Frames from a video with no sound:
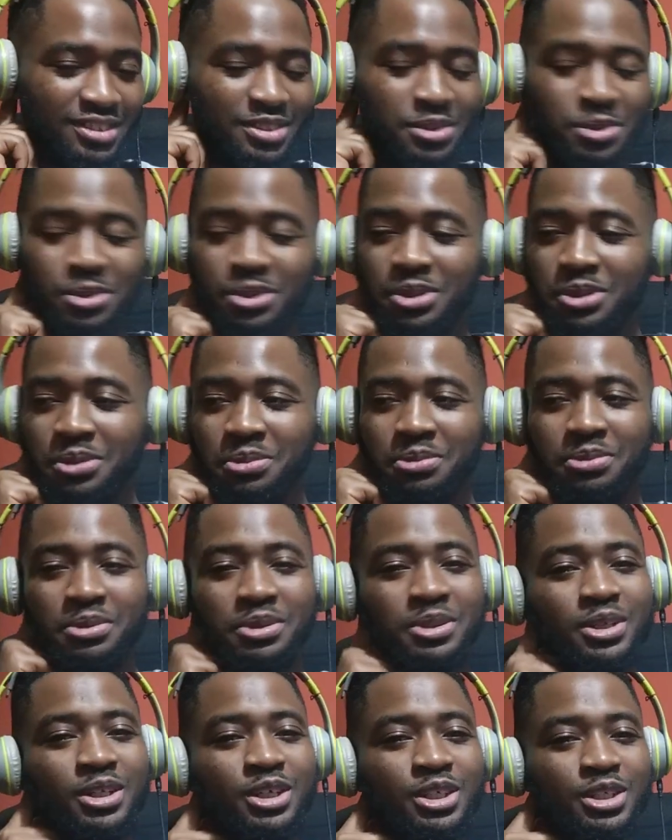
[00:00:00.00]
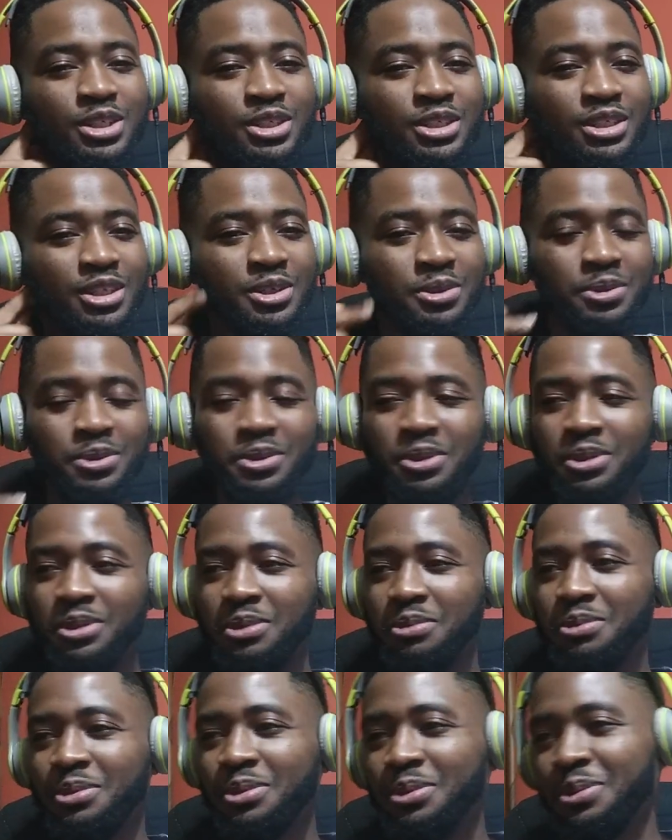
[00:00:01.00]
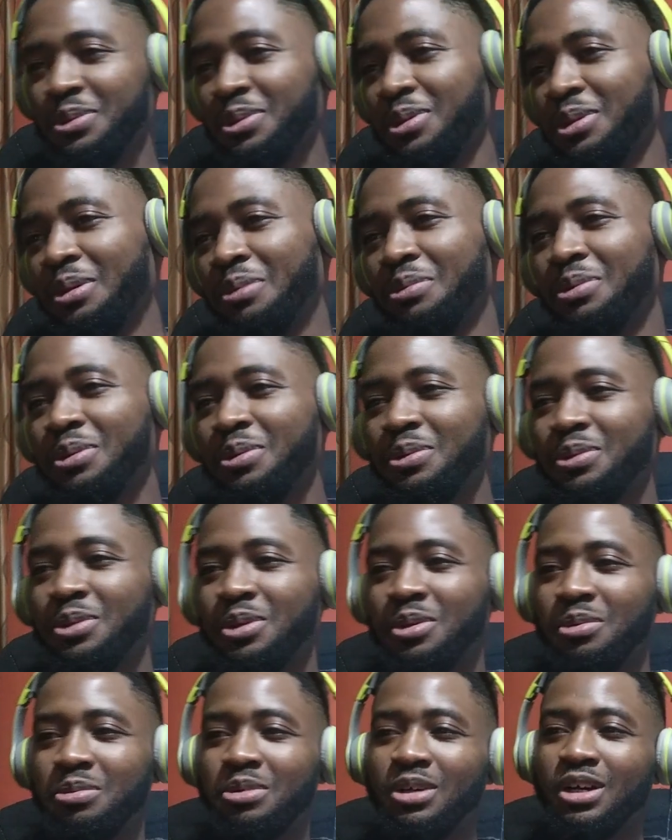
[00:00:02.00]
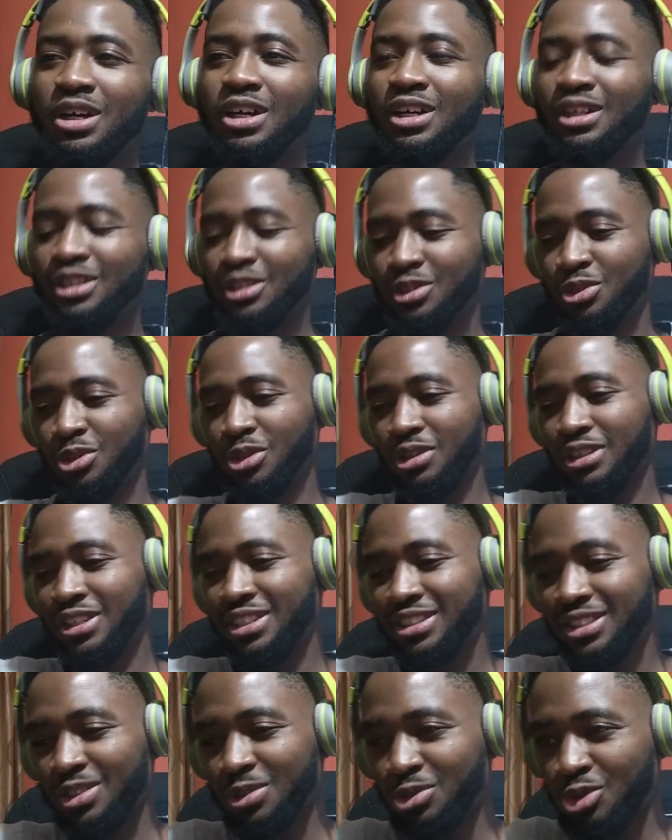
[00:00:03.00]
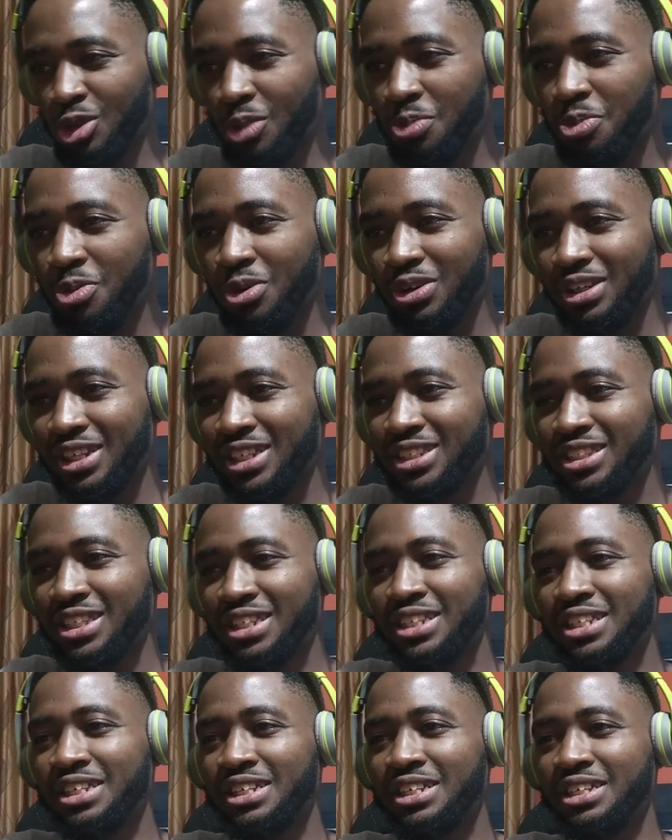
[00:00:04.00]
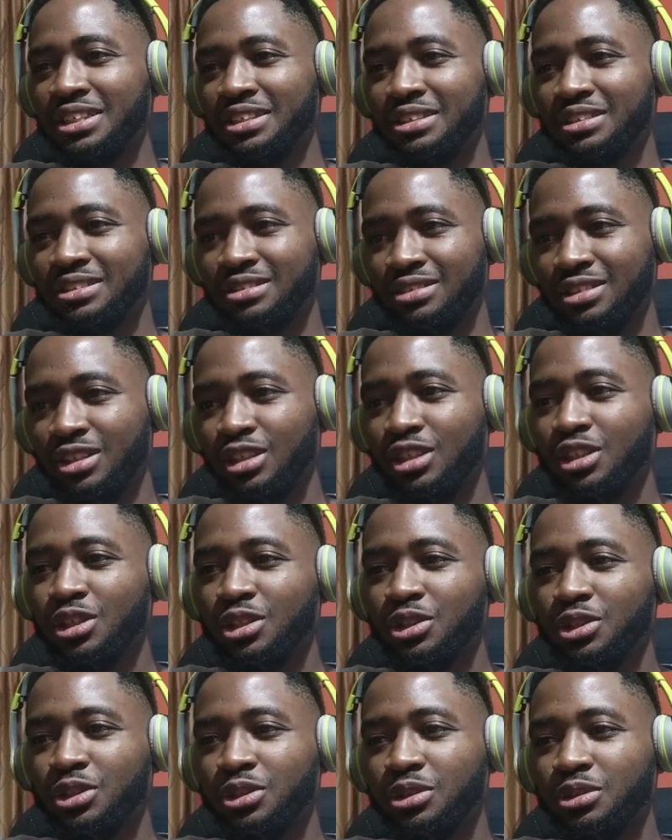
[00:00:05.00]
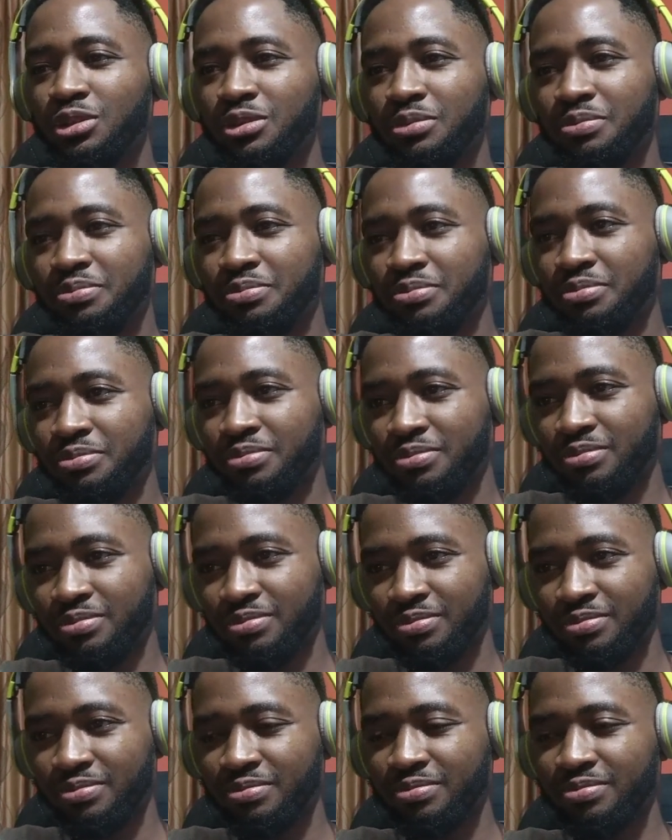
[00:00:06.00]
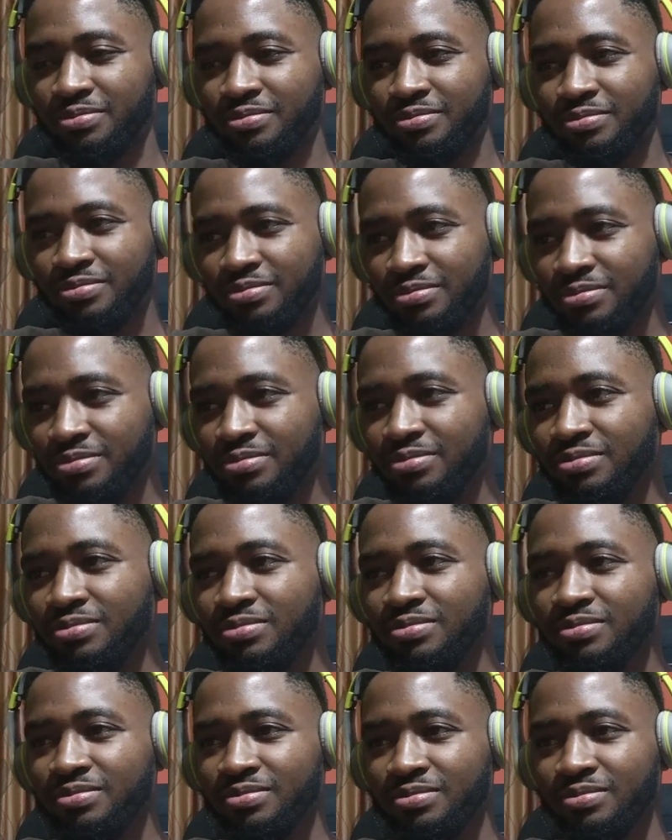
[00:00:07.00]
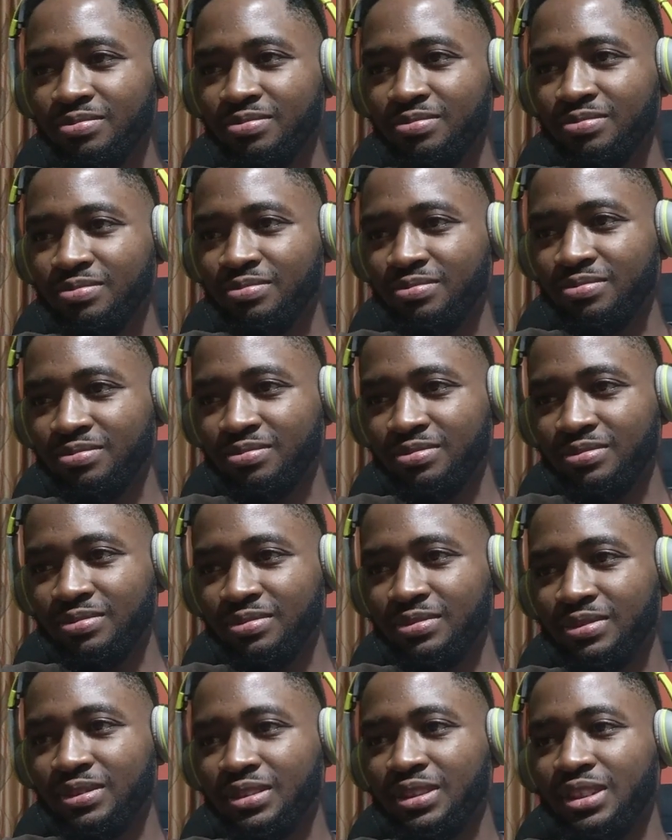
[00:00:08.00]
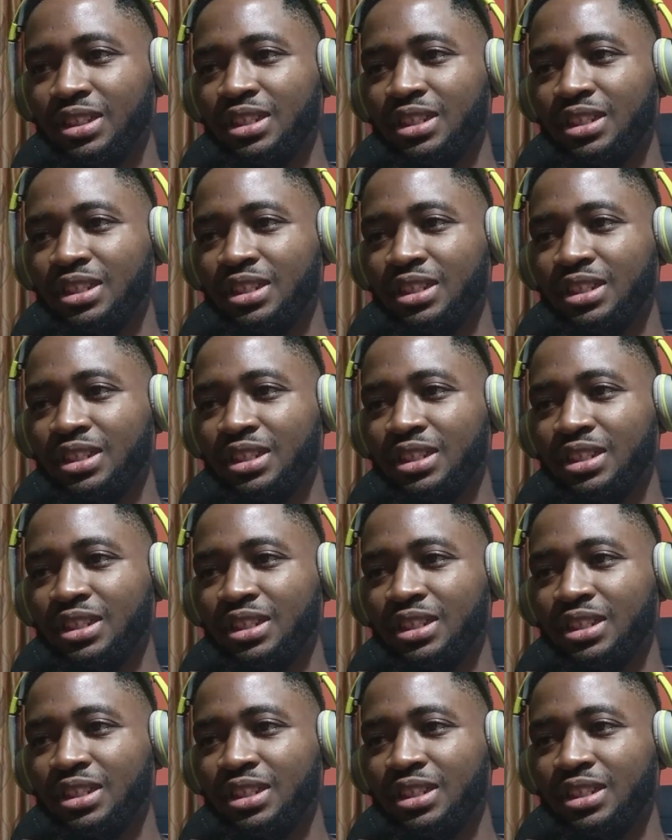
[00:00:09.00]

Hold up. Hold up. Hold up. Hold up. Let's drop what? Let's take it again alive until you hit the heads. Drop Delhi.